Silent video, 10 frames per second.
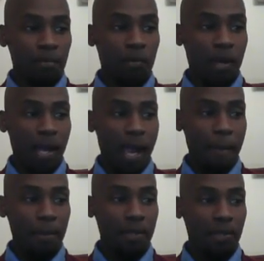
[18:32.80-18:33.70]
what
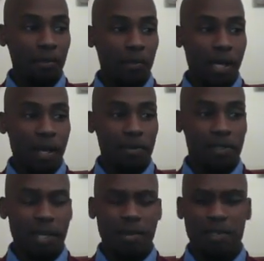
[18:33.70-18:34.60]
happened while I
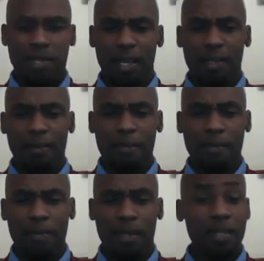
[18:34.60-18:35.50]
was there is that,
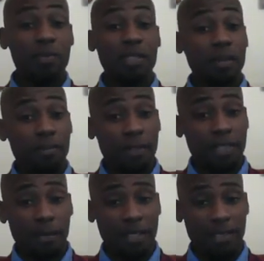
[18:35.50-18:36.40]
and this wasn't the
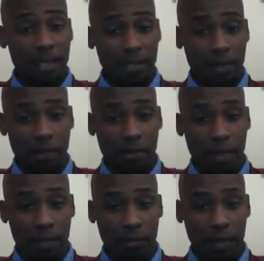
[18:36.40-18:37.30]
first time I stayed in their home,
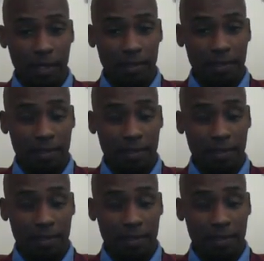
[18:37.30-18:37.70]
by the way,